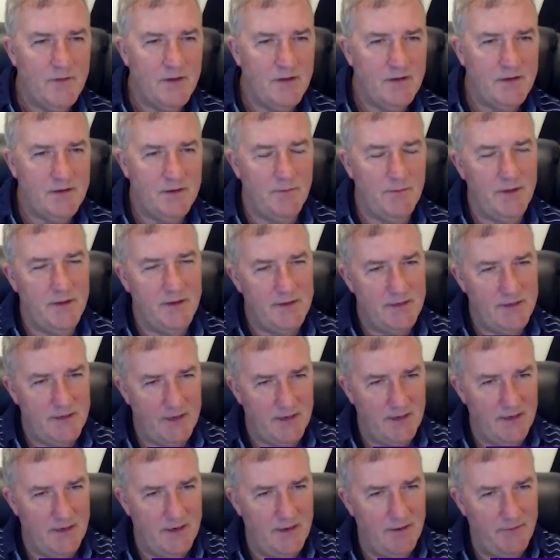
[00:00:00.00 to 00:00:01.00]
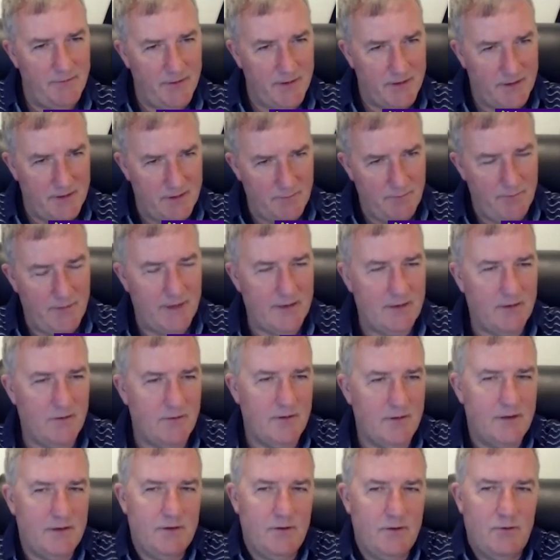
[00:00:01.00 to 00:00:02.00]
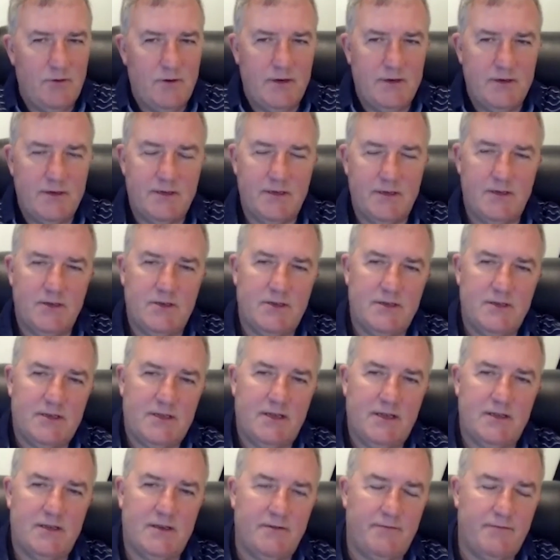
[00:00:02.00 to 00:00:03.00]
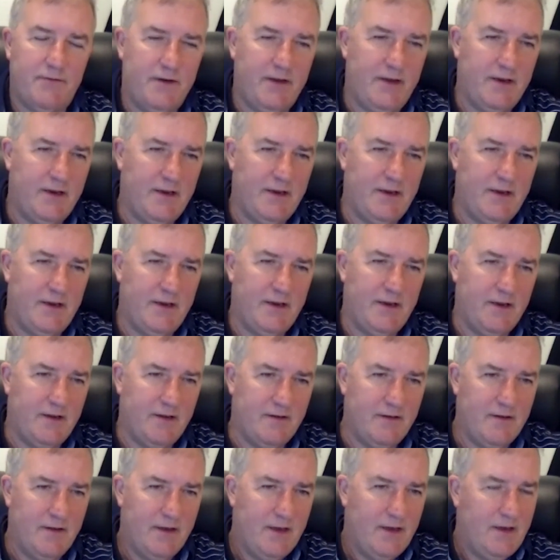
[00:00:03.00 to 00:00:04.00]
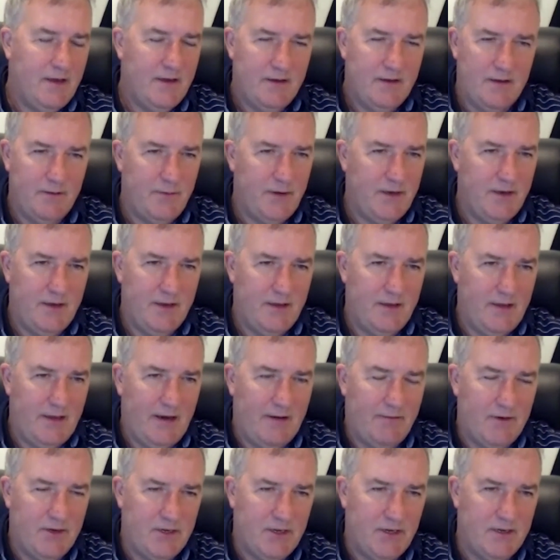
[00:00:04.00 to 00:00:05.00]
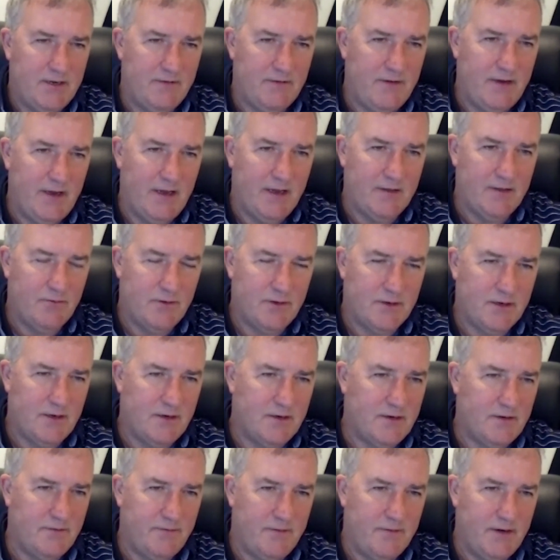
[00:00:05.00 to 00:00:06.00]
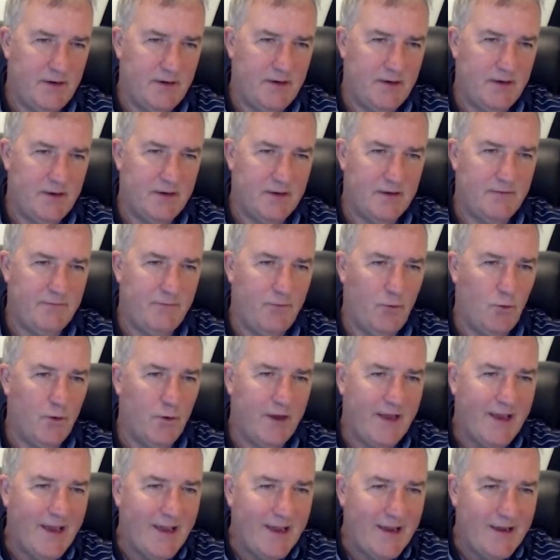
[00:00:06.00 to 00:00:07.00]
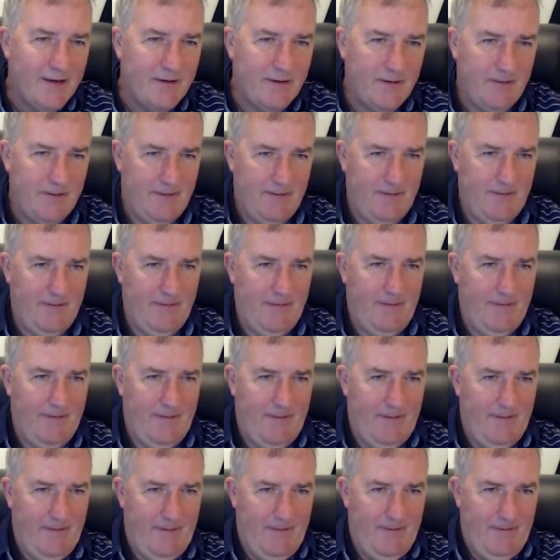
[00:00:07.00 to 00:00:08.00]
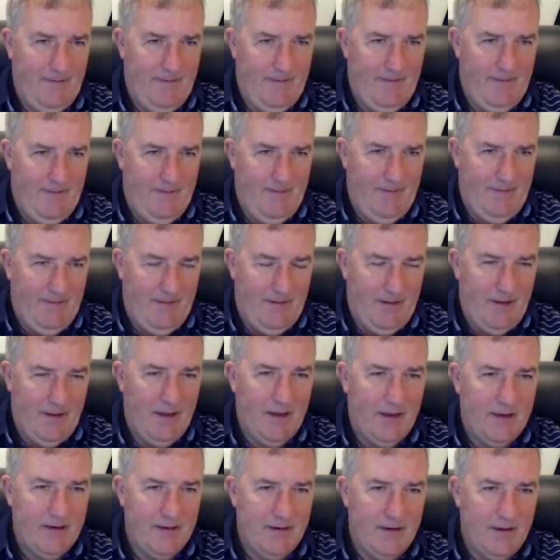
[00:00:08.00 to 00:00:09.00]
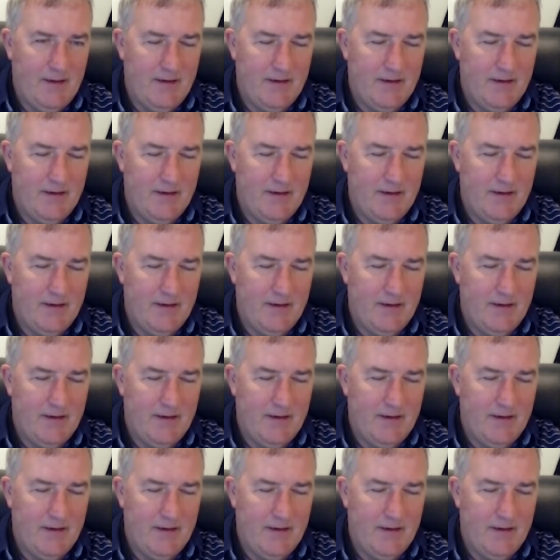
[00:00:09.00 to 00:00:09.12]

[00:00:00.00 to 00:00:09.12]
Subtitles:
some of the significant mental disorders such as schizophrenia. I mean, the average age of death with schizophrenia is 48. And